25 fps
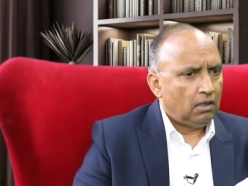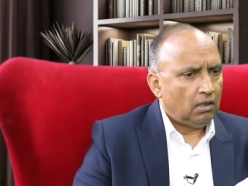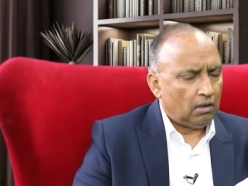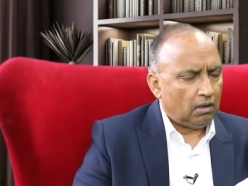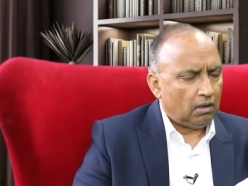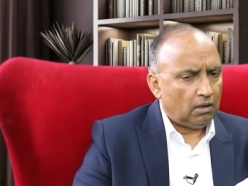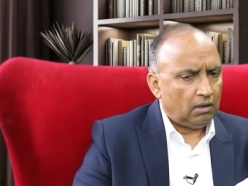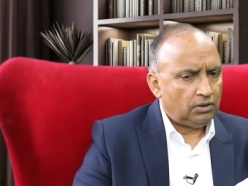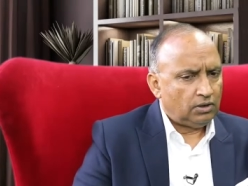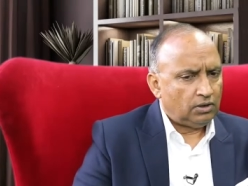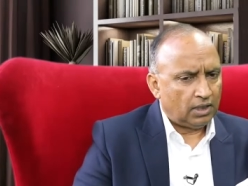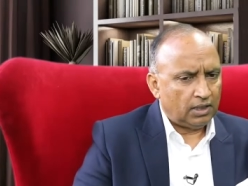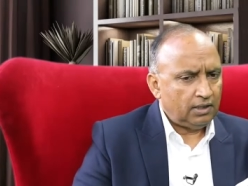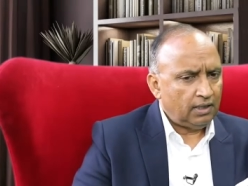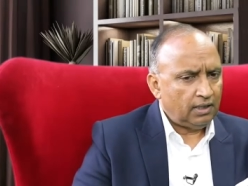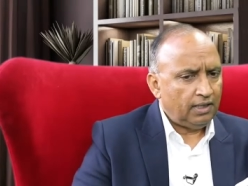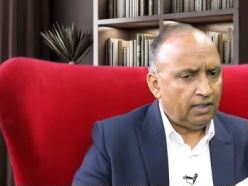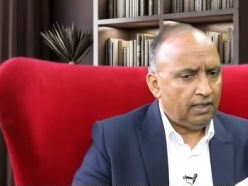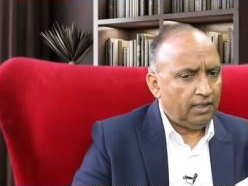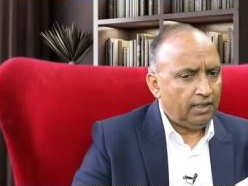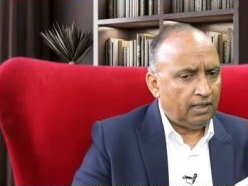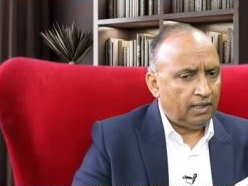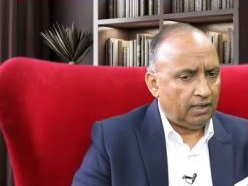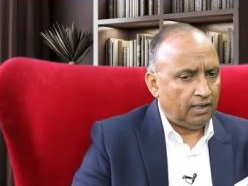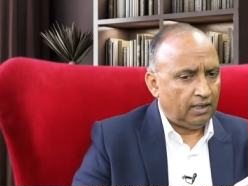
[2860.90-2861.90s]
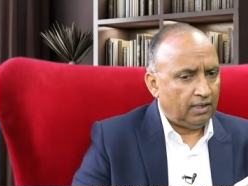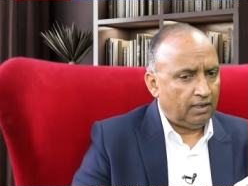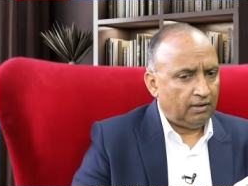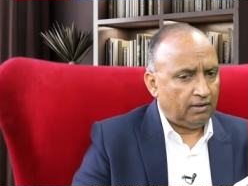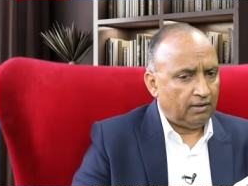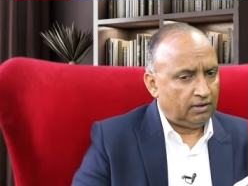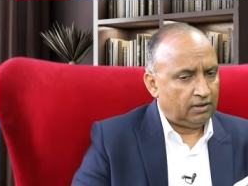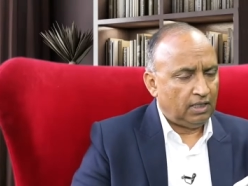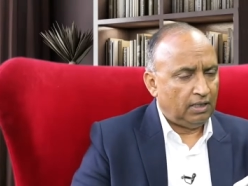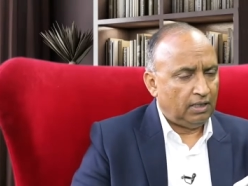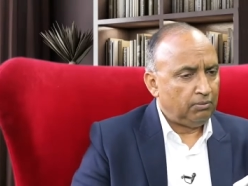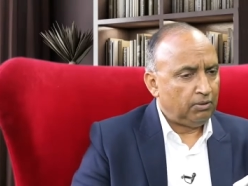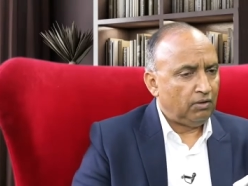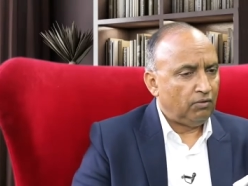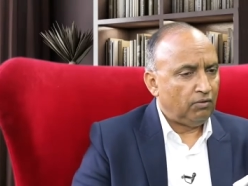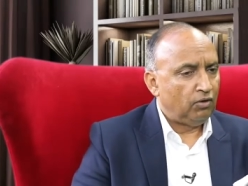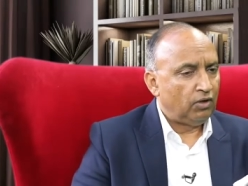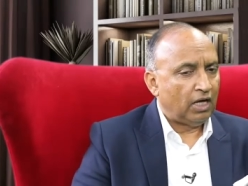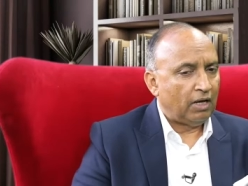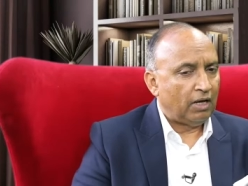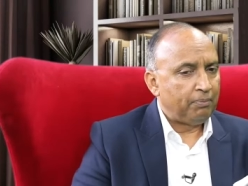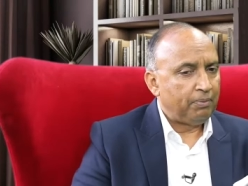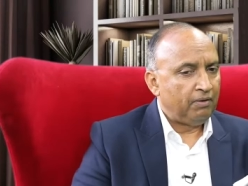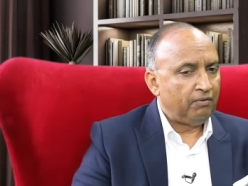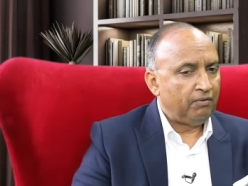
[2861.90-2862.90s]
Jagidari, same thing would
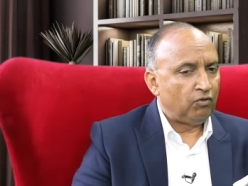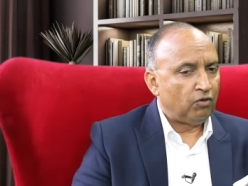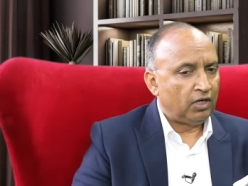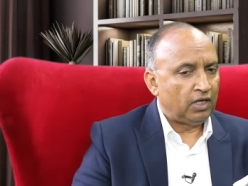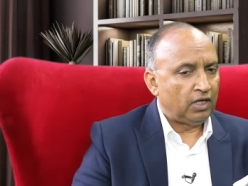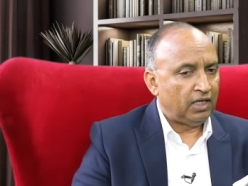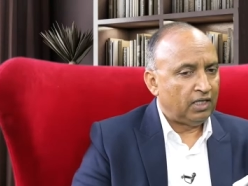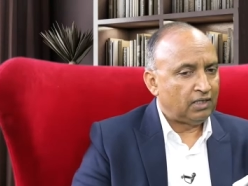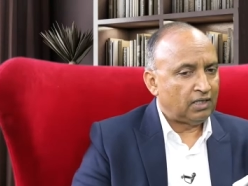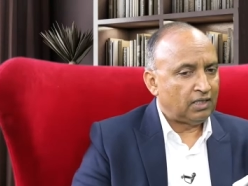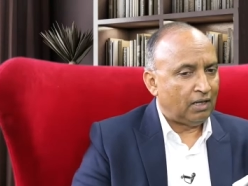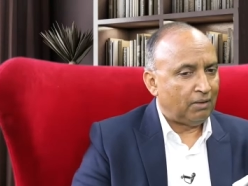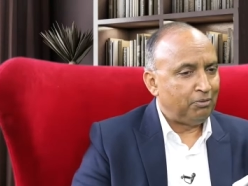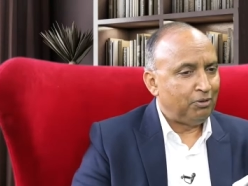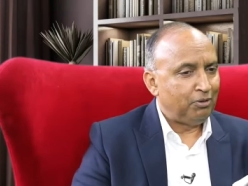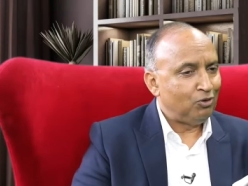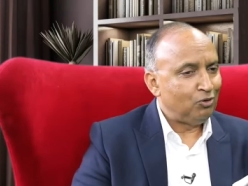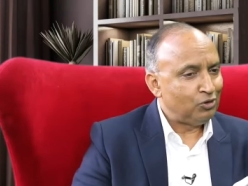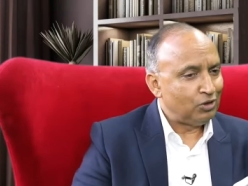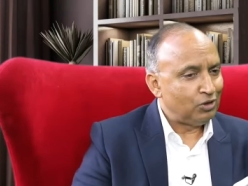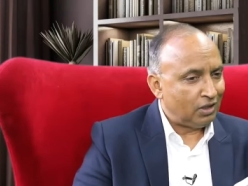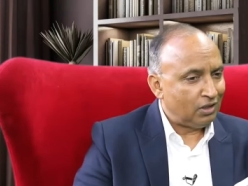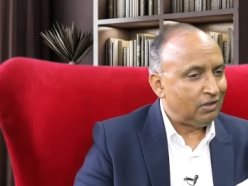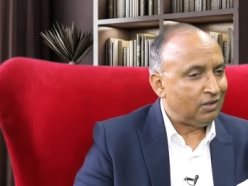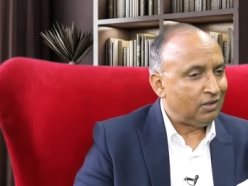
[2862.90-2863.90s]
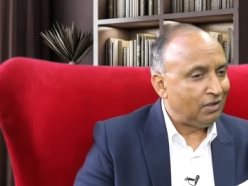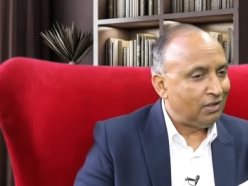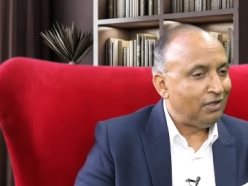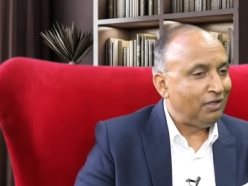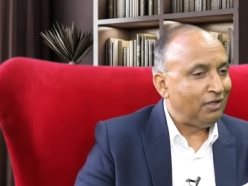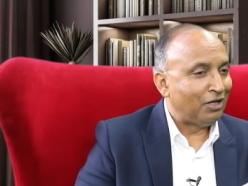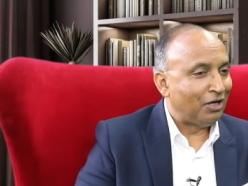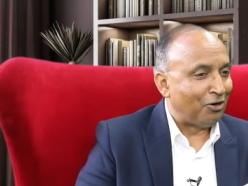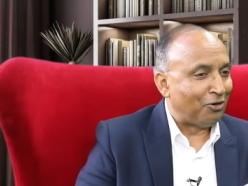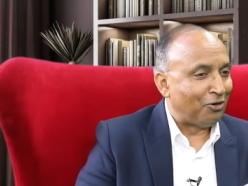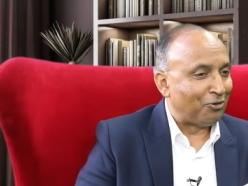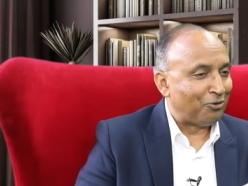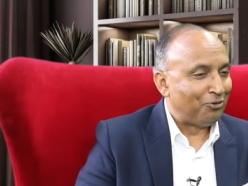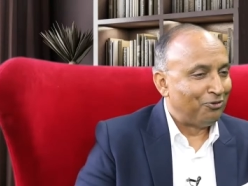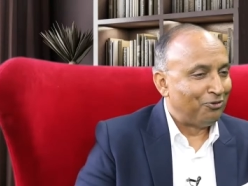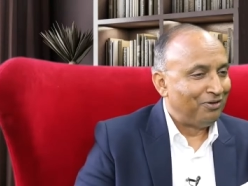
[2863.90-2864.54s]
happen. What is happening to Jagidari now?